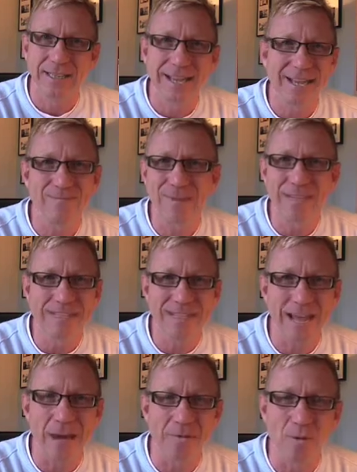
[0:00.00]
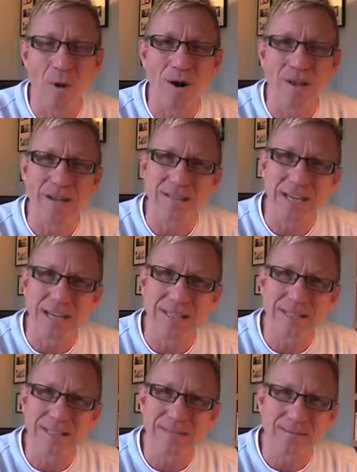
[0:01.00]
And it's every one of those
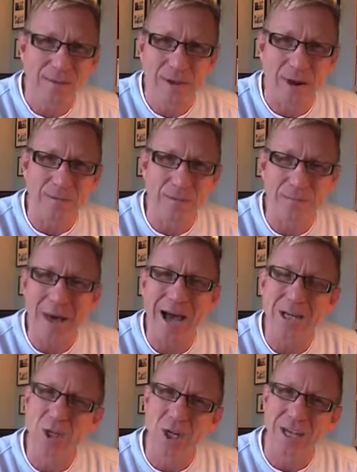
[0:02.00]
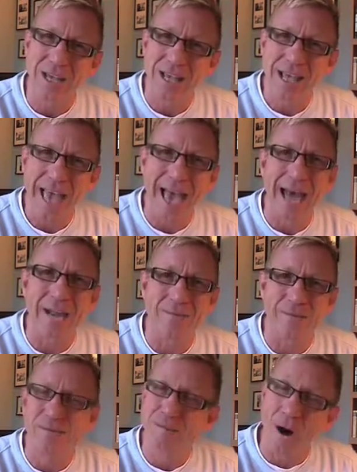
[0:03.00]
hits. If you're marching out
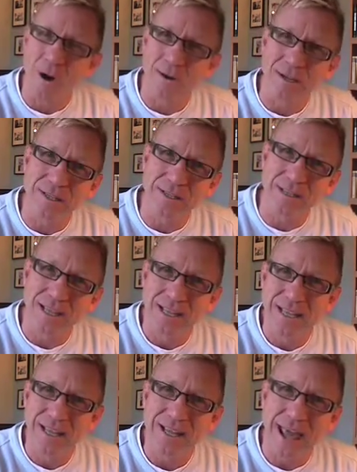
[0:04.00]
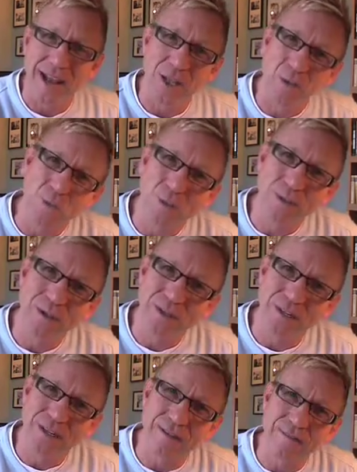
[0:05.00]
of a forest and out of the
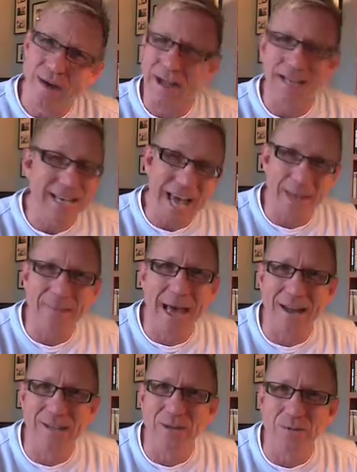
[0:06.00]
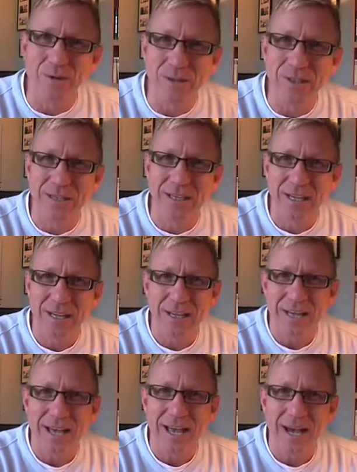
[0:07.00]
woods and you finally come out of the woods,
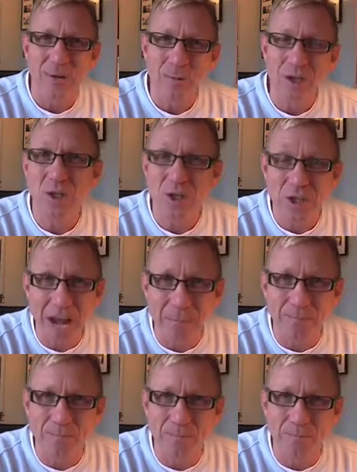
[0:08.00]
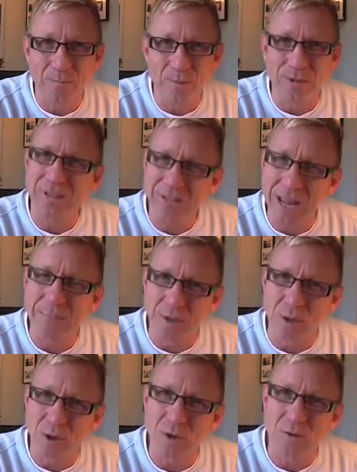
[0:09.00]
which step was the step
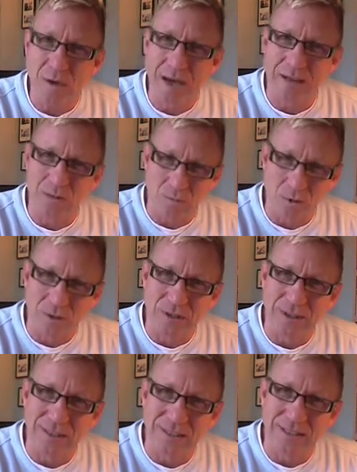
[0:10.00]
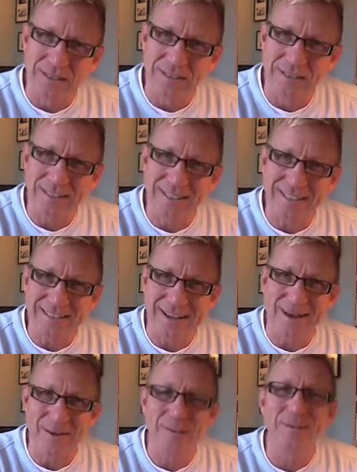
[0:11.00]
that took you out of the woods? I
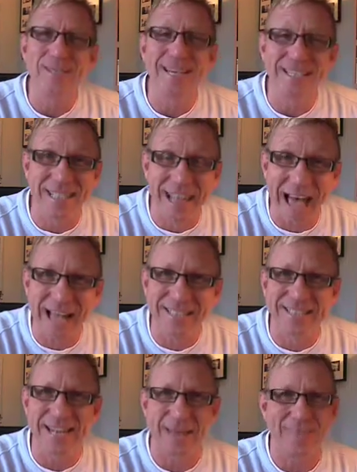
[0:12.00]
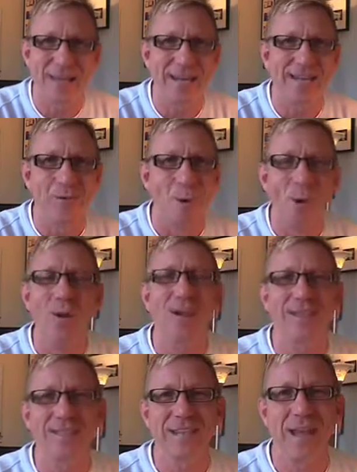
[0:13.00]
often think it's the last step, yet all
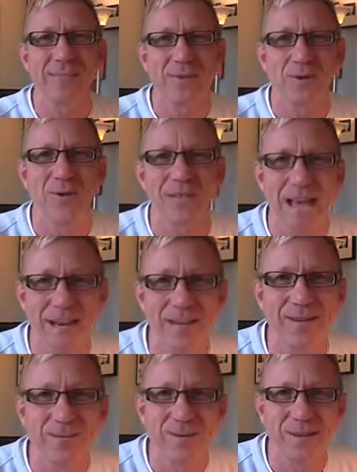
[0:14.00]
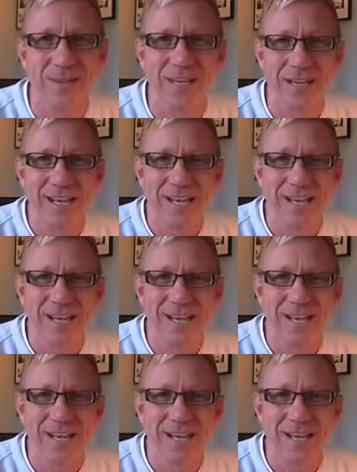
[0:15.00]
the steps took us out of the woods.